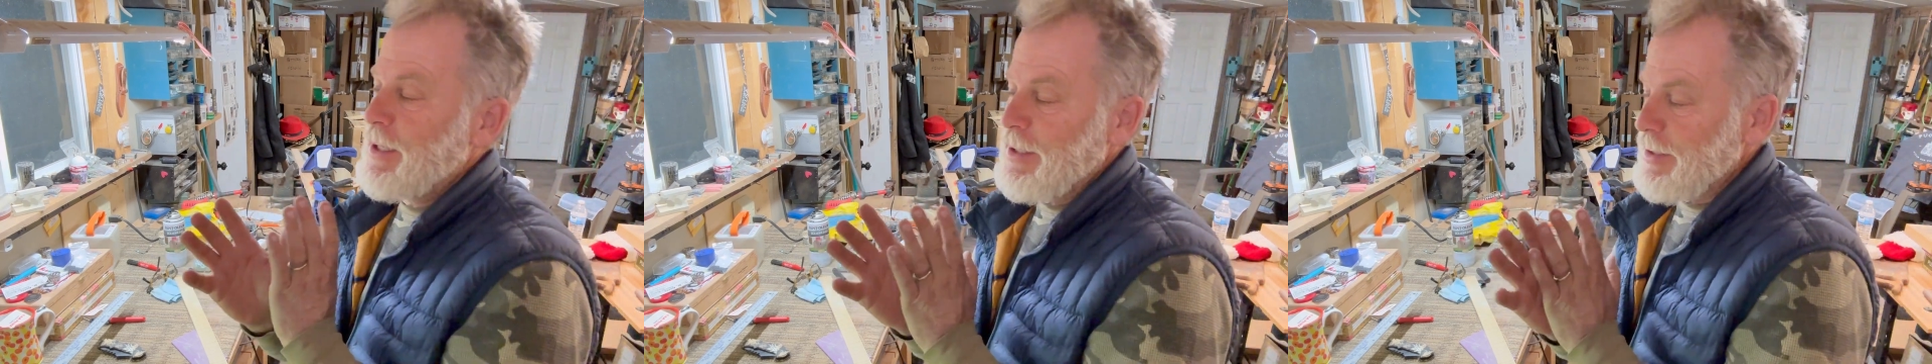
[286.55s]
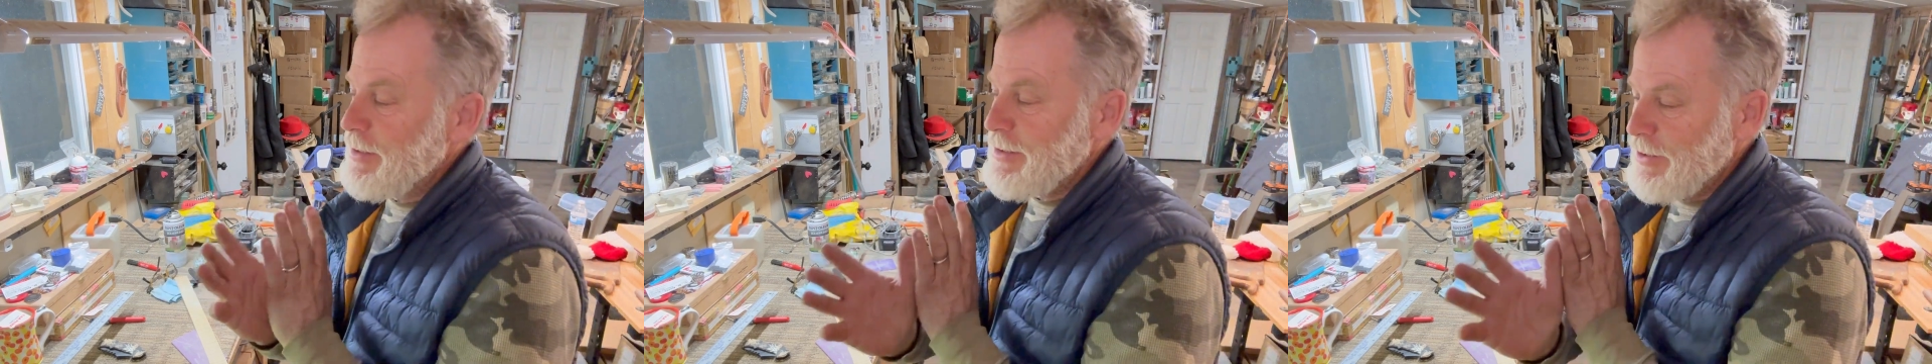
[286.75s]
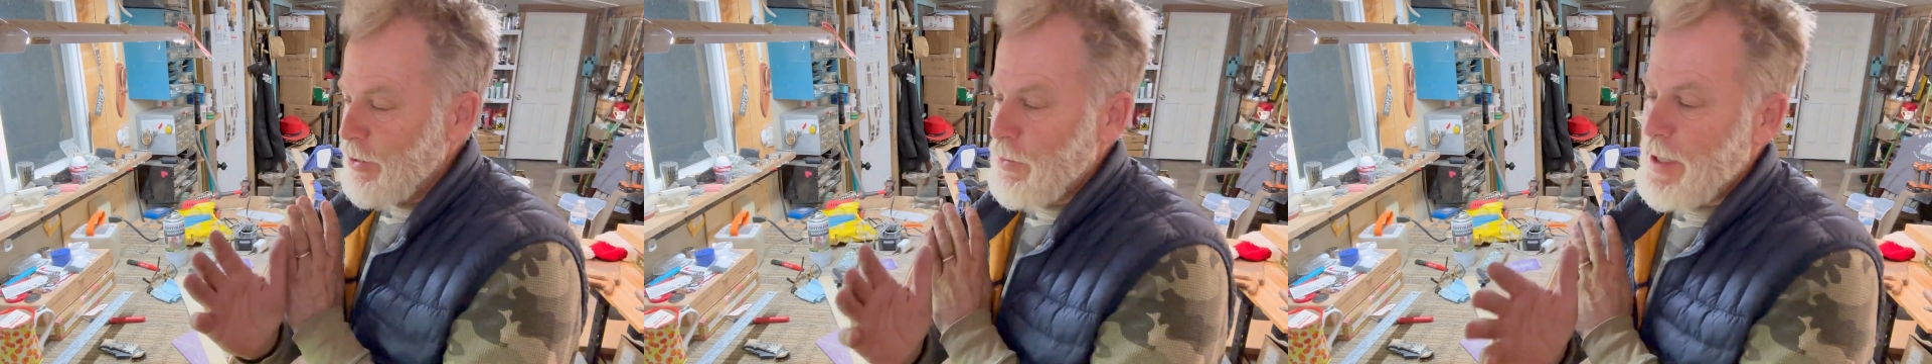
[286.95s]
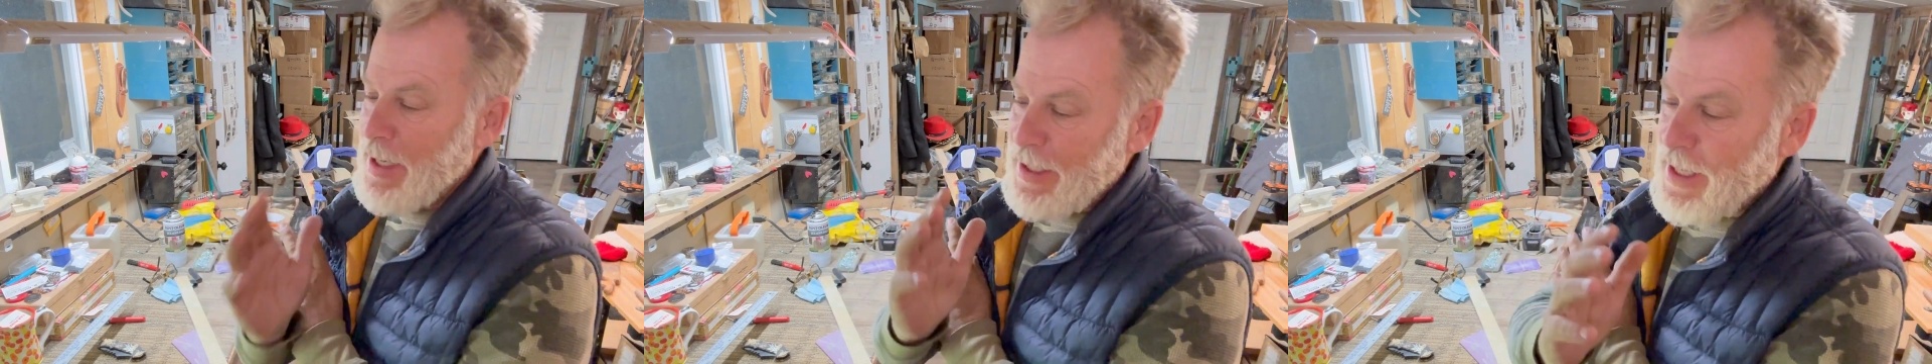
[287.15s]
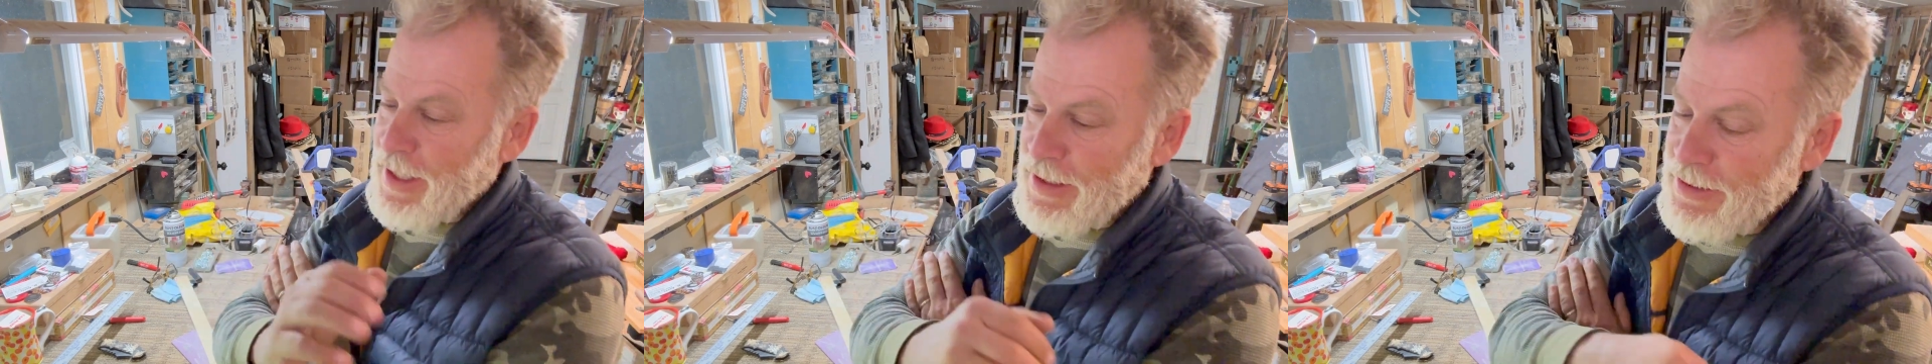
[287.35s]
there's no way I
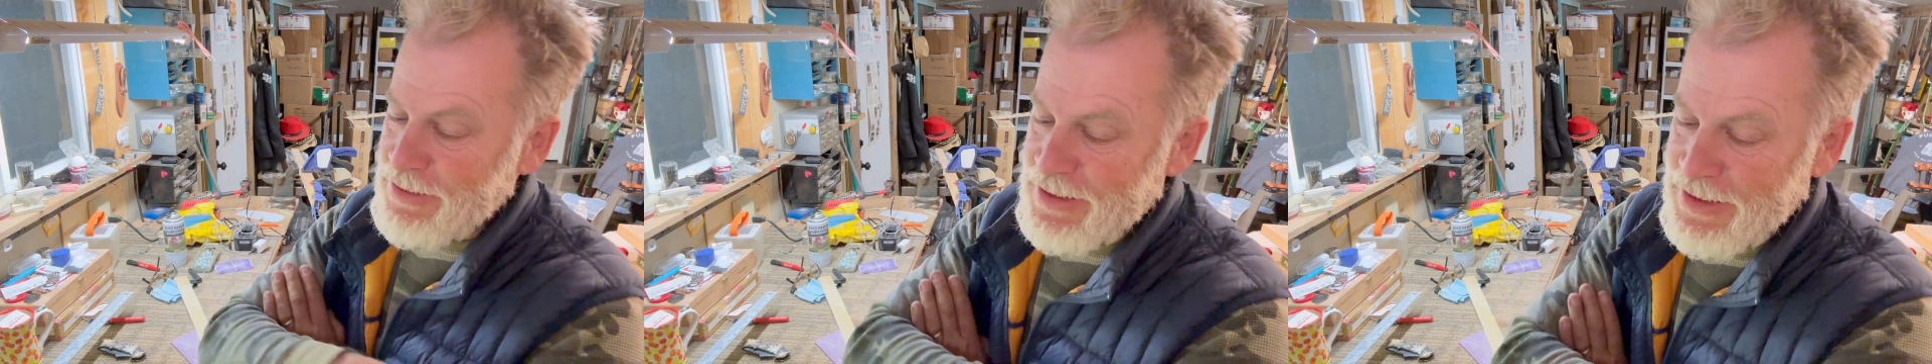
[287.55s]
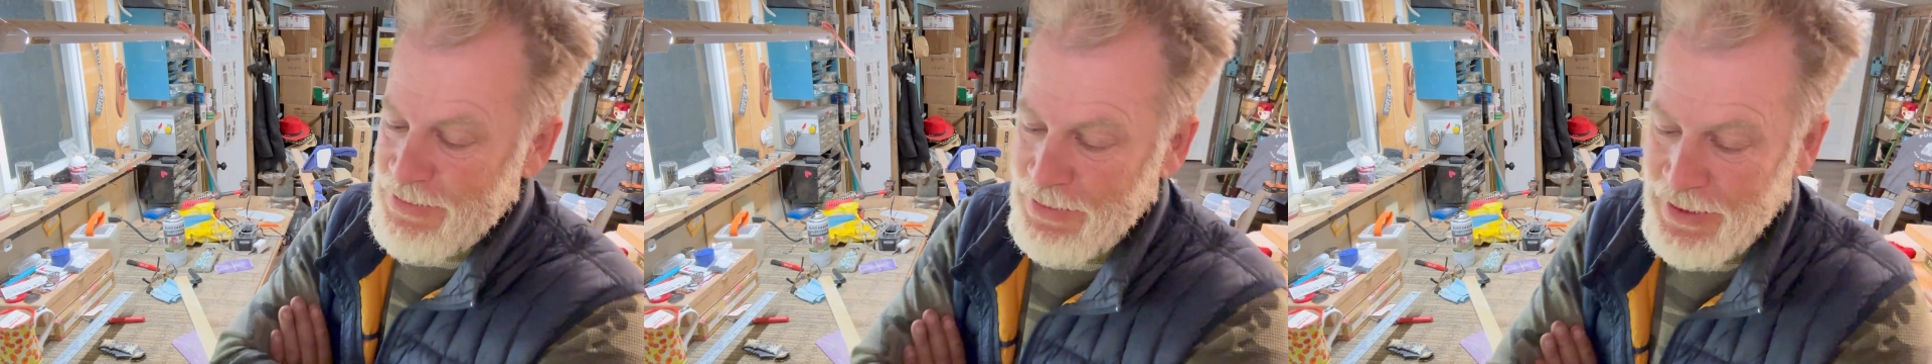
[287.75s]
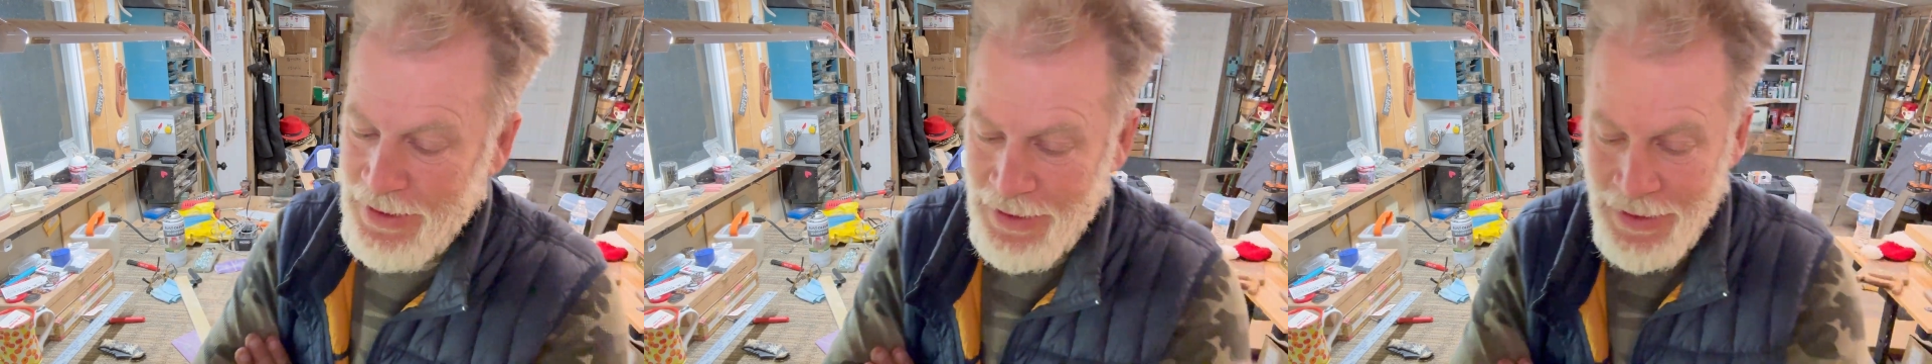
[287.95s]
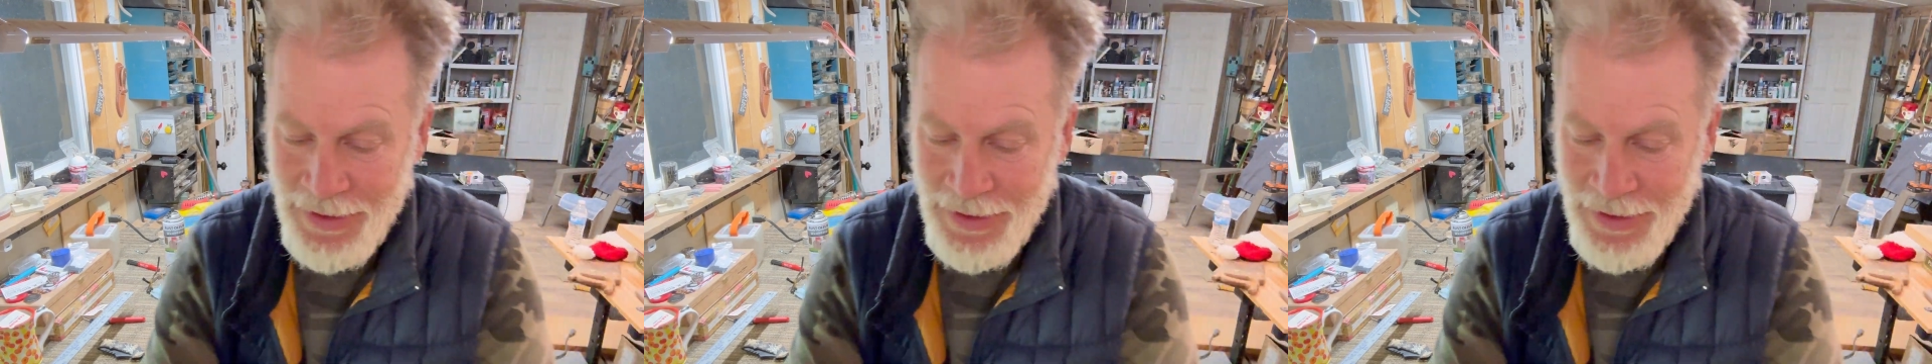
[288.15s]
can't use this wood,